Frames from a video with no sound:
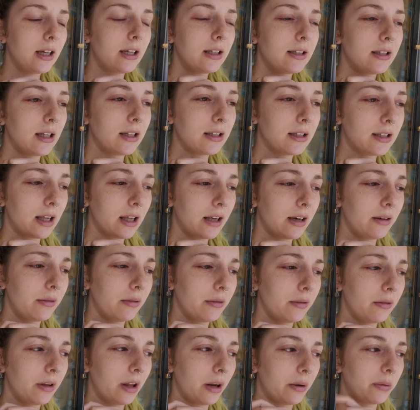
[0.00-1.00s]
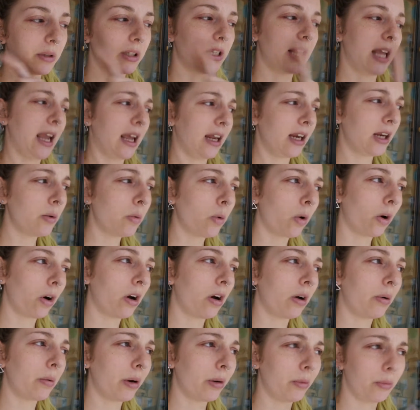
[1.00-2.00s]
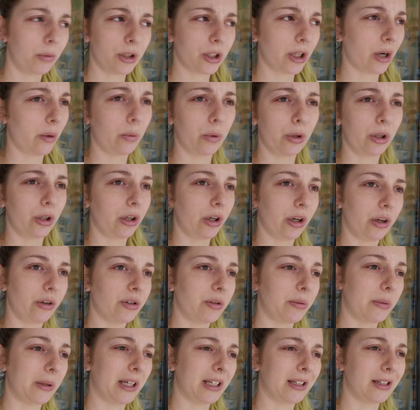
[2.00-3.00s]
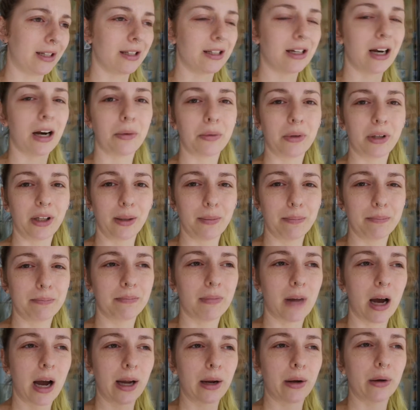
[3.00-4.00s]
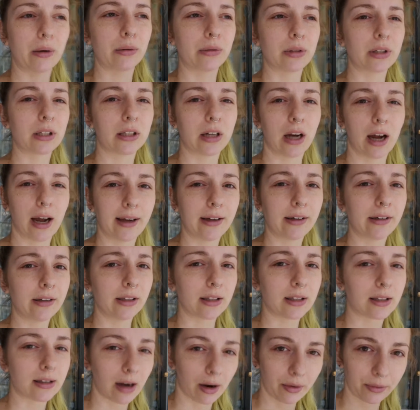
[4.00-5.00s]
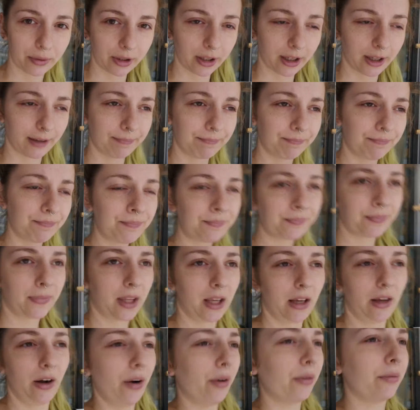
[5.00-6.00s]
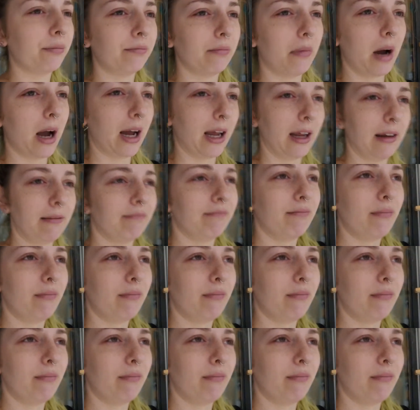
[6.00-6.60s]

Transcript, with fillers: Since then there was the Andy Warhol one, which I wouldn't use because it's not really my own style. It's not really you know, my